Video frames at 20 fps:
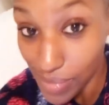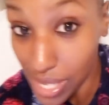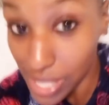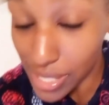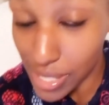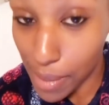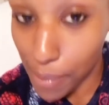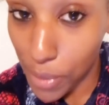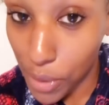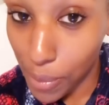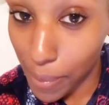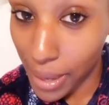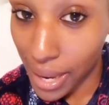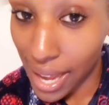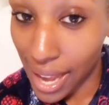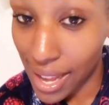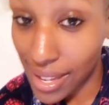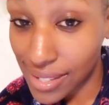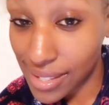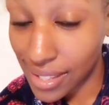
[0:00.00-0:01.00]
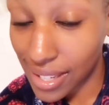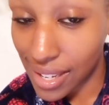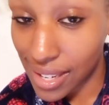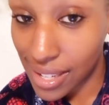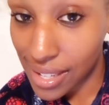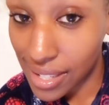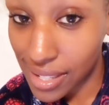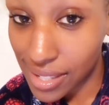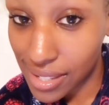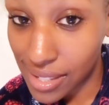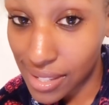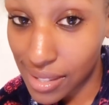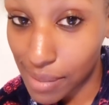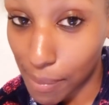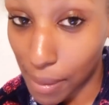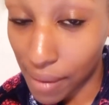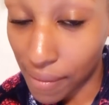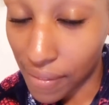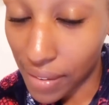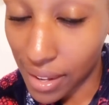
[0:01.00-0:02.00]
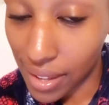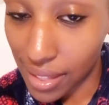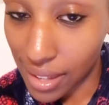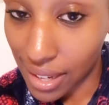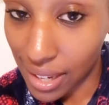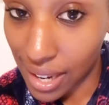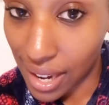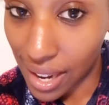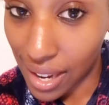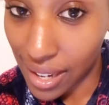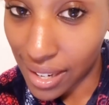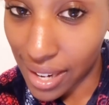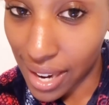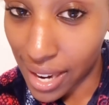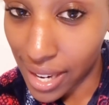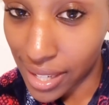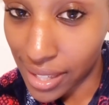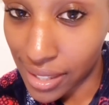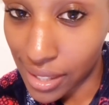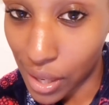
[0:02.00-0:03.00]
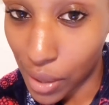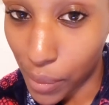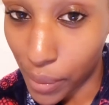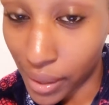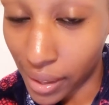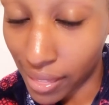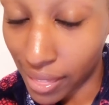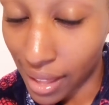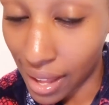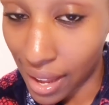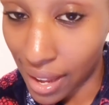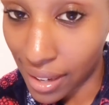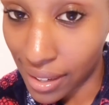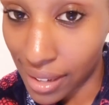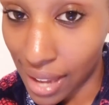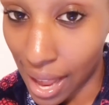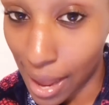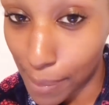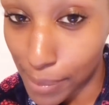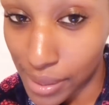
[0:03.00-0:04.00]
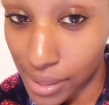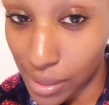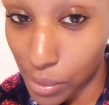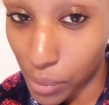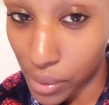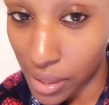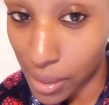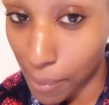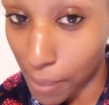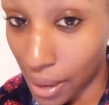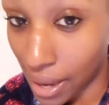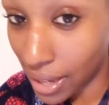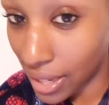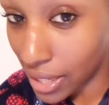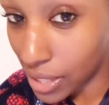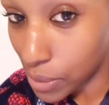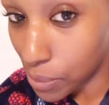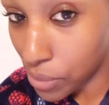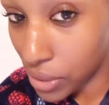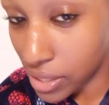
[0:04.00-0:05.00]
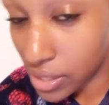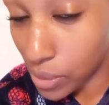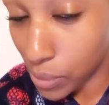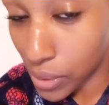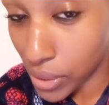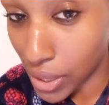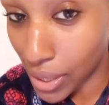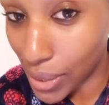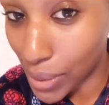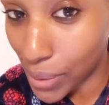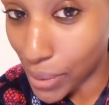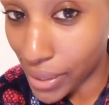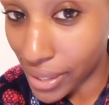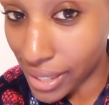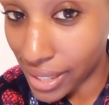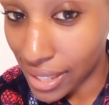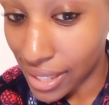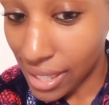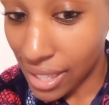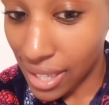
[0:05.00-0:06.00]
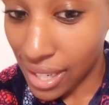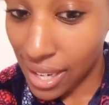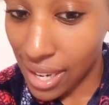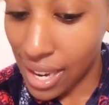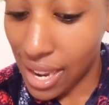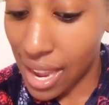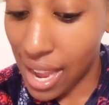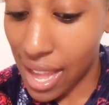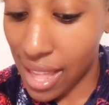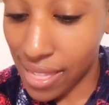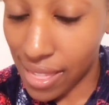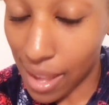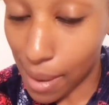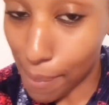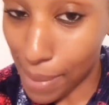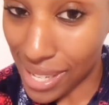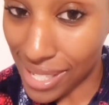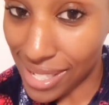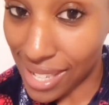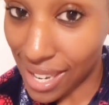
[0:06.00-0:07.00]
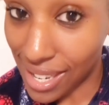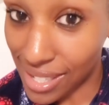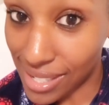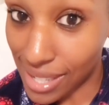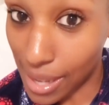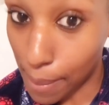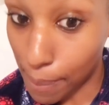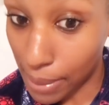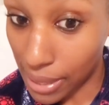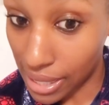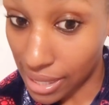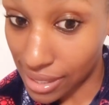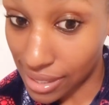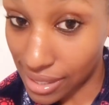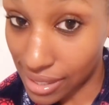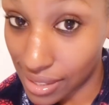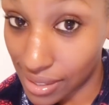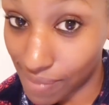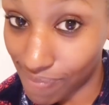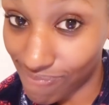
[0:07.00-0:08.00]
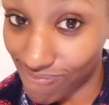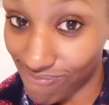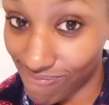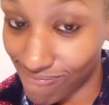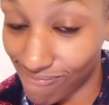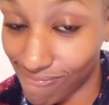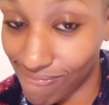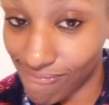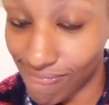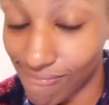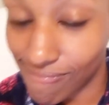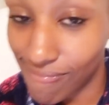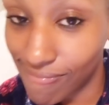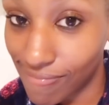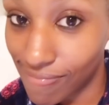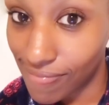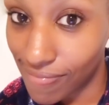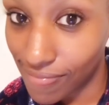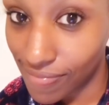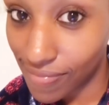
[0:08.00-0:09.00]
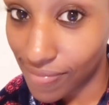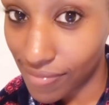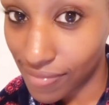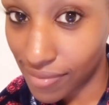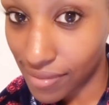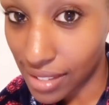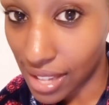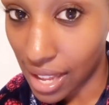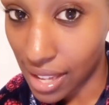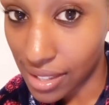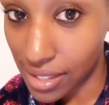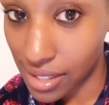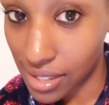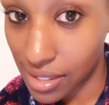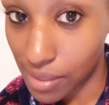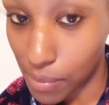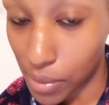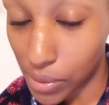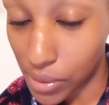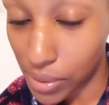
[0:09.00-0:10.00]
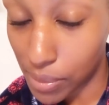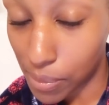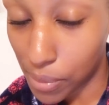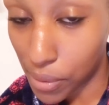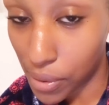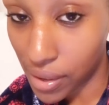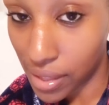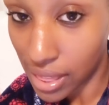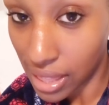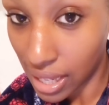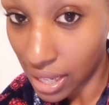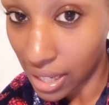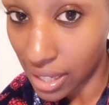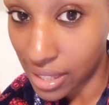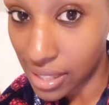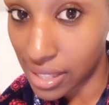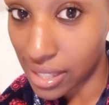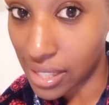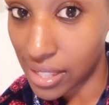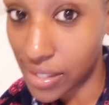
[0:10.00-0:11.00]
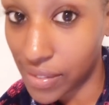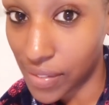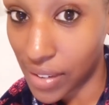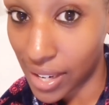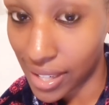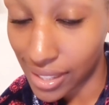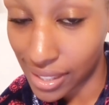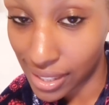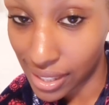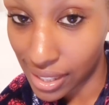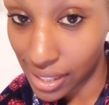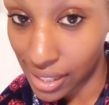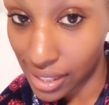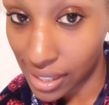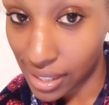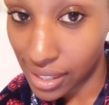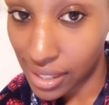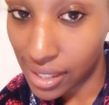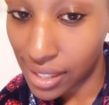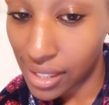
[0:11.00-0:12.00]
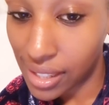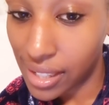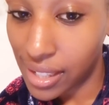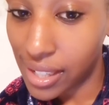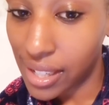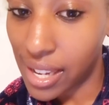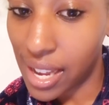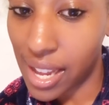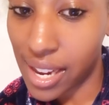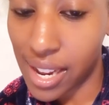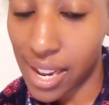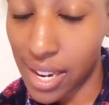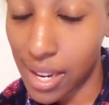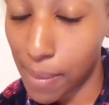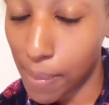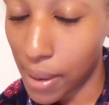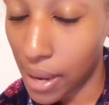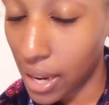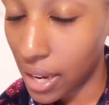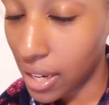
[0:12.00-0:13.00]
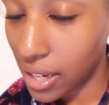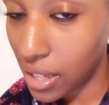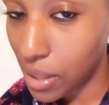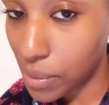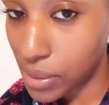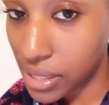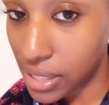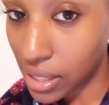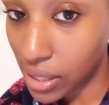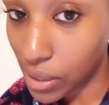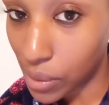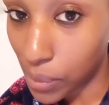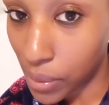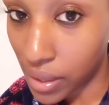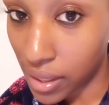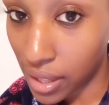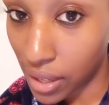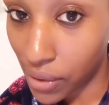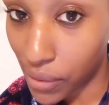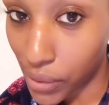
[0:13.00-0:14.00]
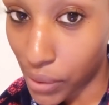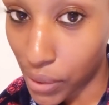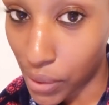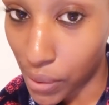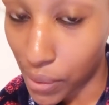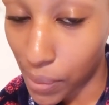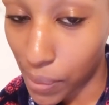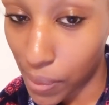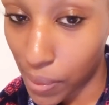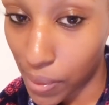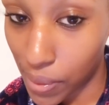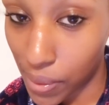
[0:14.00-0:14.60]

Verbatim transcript: some of you may ask, is my faith in God and knowing that absent with the body is present with the Lord and that my dad is at peace. That's the most important thing is he's finally out of any pain he was dealing with here on earth